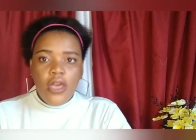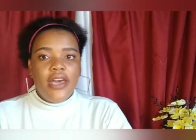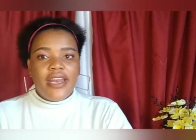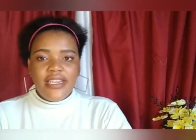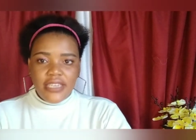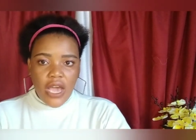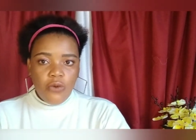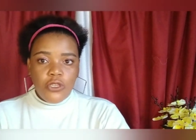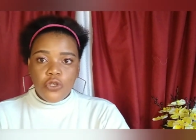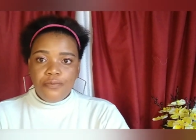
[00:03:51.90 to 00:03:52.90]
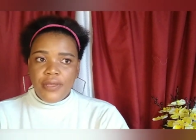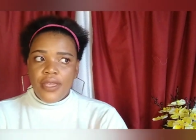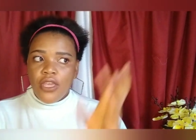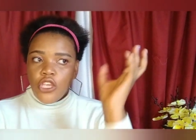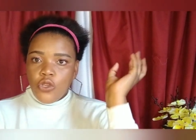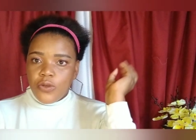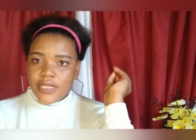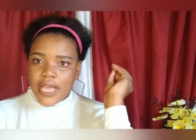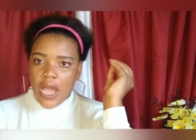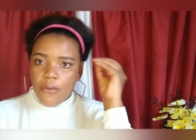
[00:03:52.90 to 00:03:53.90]
right now we should be
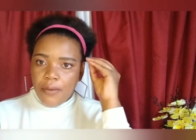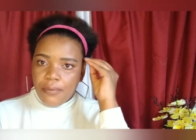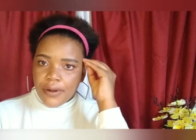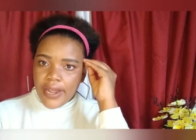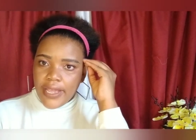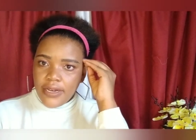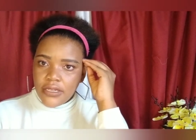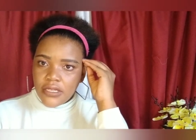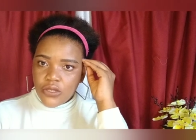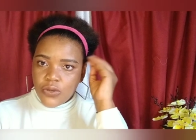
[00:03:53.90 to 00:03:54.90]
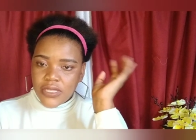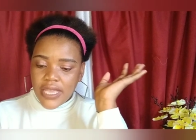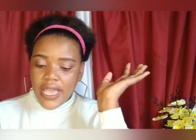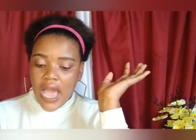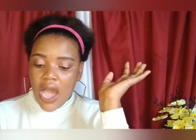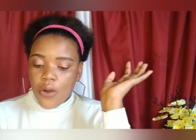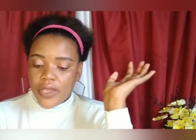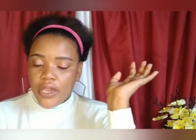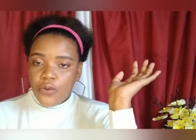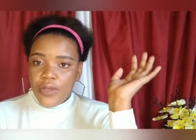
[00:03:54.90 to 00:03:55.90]
using our brains to say how
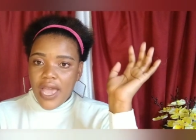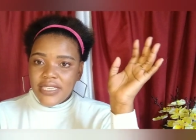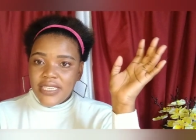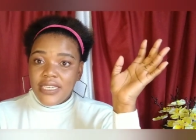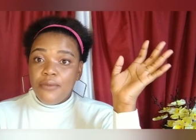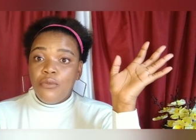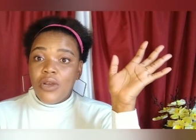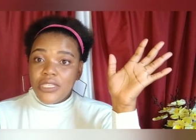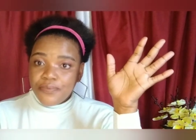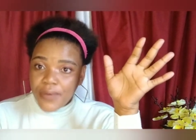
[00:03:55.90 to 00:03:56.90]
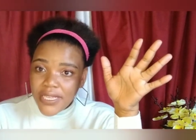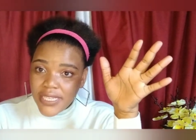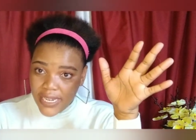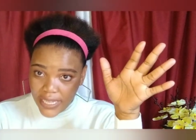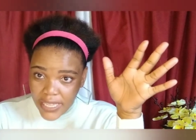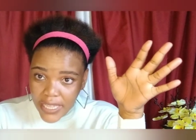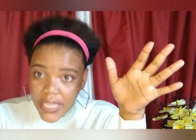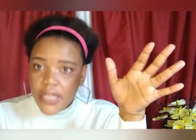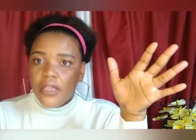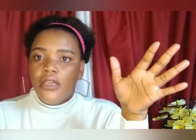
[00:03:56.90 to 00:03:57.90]
can we actually more
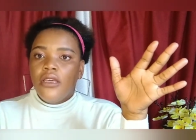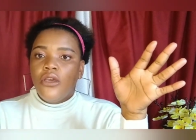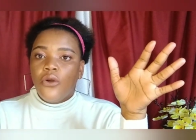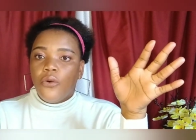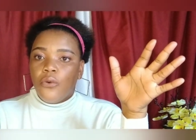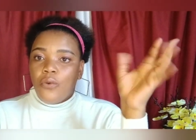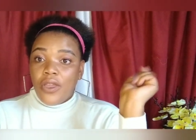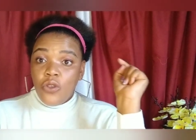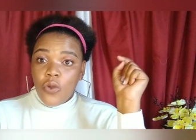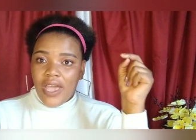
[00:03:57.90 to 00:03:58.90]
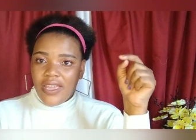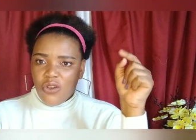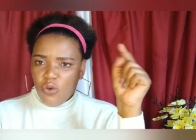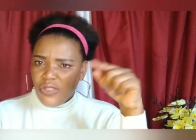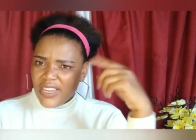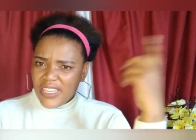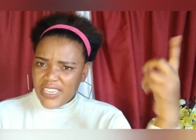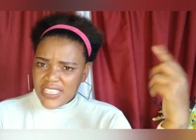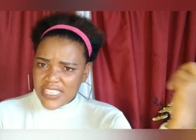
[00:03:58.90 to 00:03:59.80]
especially when you are on the leading